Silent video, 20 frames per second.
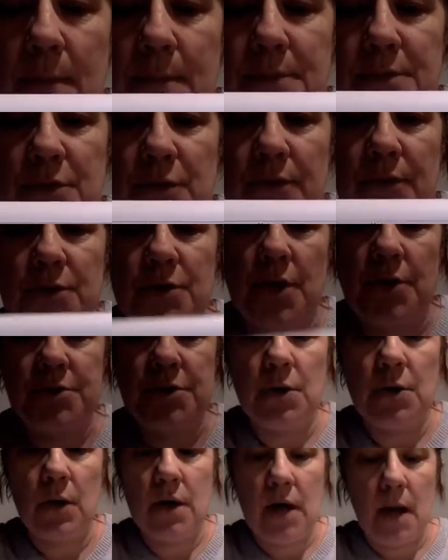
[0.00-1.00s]
So there's
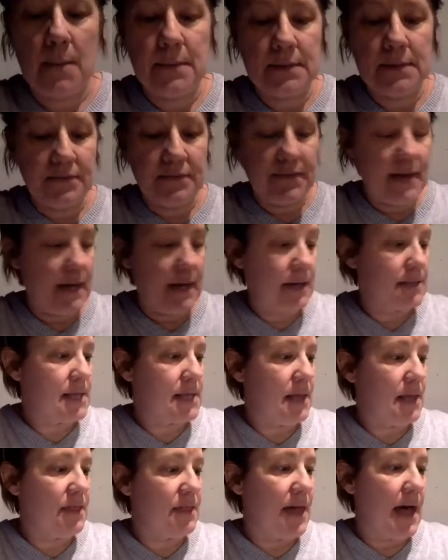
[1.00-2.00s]
also a couple of things
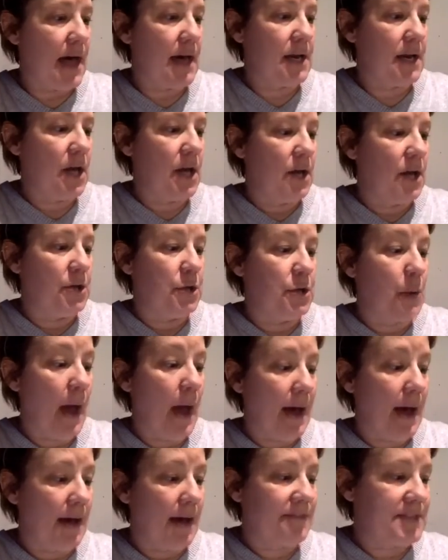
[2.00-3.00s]
that you
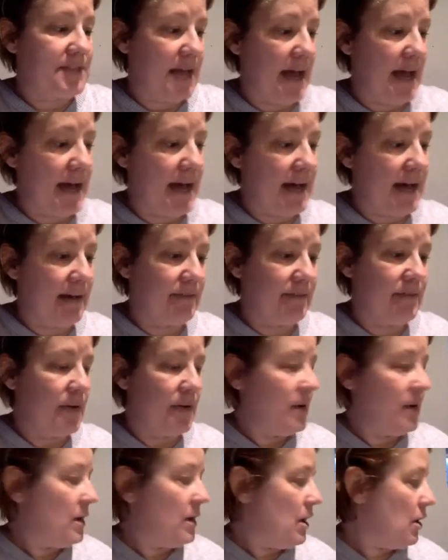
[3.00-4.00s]
have to have
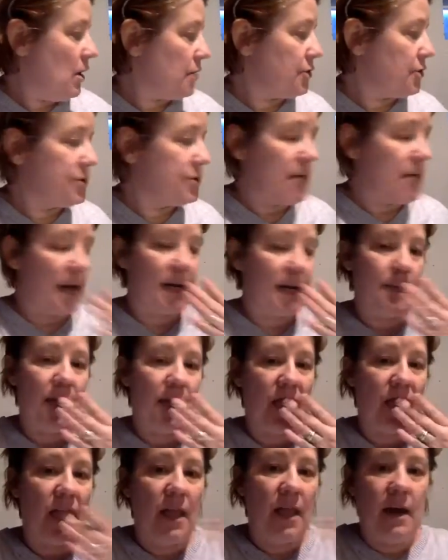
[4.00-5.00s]
on your
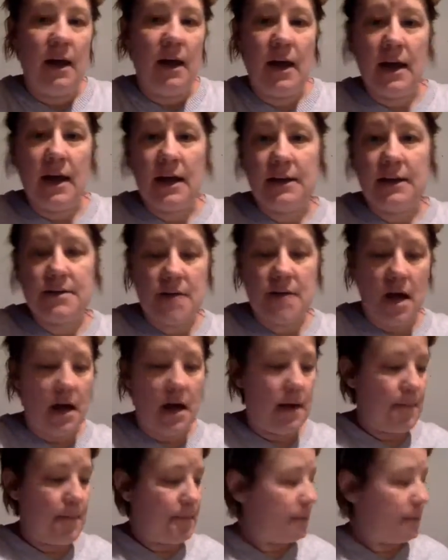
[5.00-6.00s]
document, and
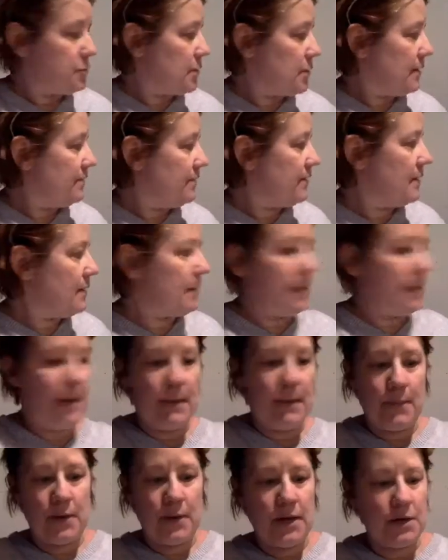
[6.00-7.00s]
I'm trying to find my
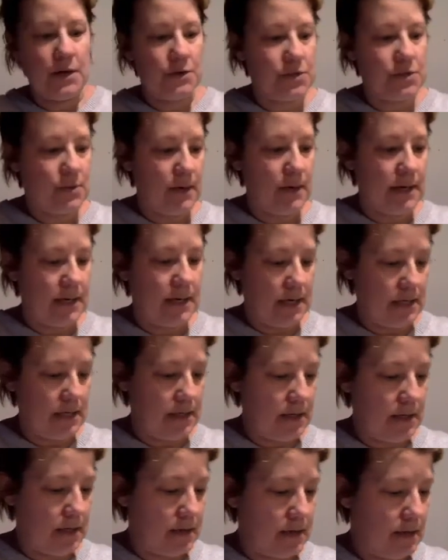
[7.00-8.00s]
paper here so I can
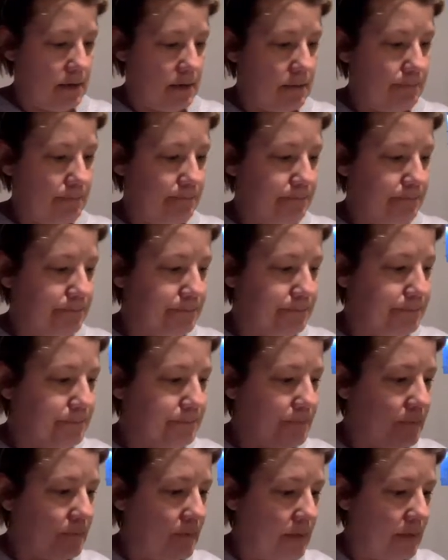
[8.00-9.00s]

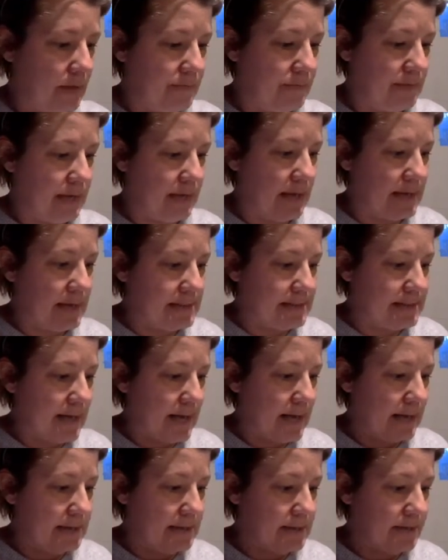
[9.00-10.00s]
get the
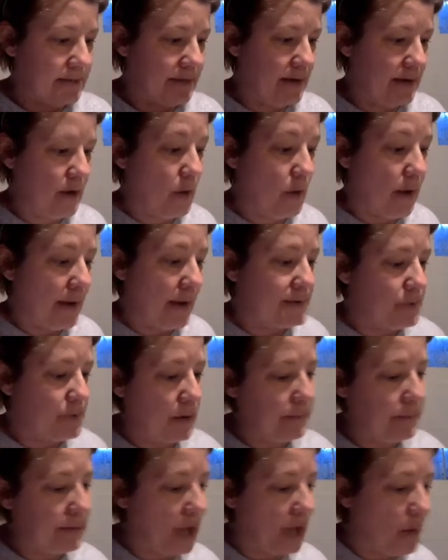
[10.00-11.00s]
exact thing. Okay, so
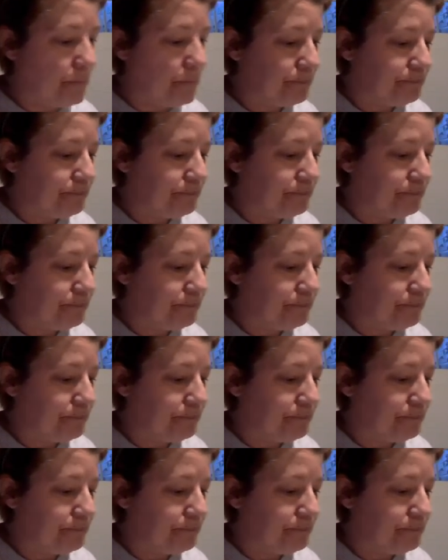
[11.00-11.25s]
here we go.